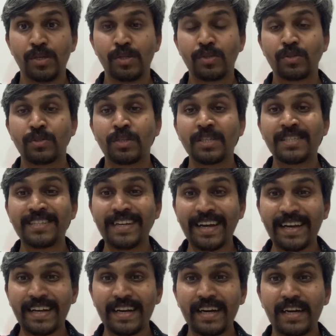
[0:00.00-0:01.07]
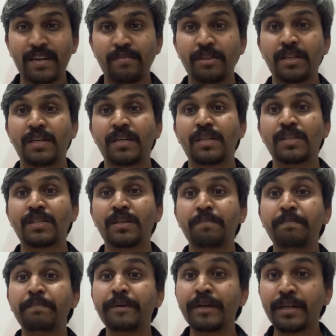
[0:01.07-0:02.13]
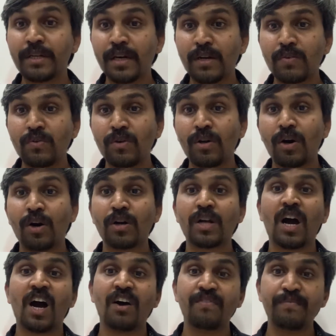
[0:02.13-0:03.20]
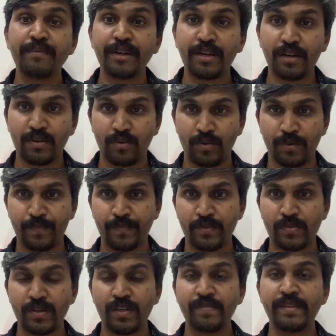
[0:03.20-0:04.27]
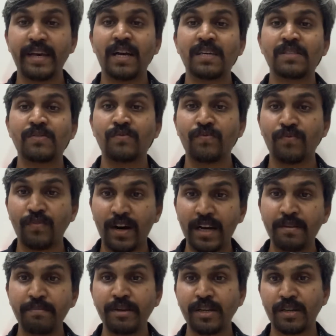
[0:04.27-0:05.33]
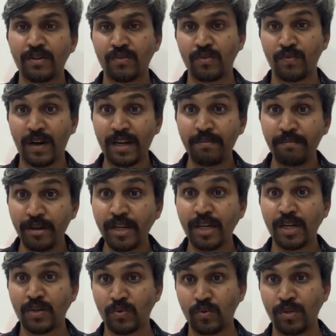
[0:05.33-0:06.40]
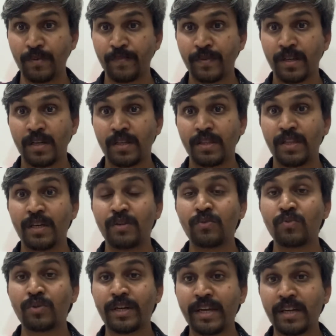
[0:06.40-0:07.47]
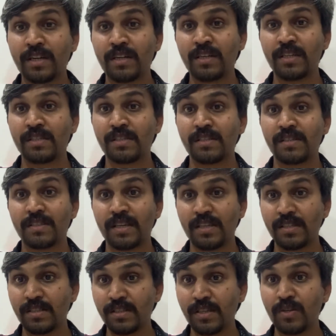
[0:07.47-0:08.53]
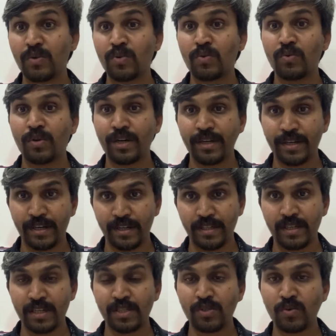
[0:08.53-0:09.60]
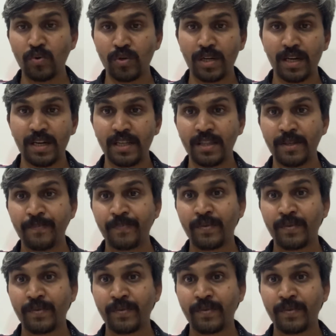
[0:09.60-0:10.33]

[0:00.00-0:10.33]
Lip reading: So just take care whether it is a meter rule or half meter rule. So if they ask 1 meter rule, then you take a distance as 0 to 100, that is total length.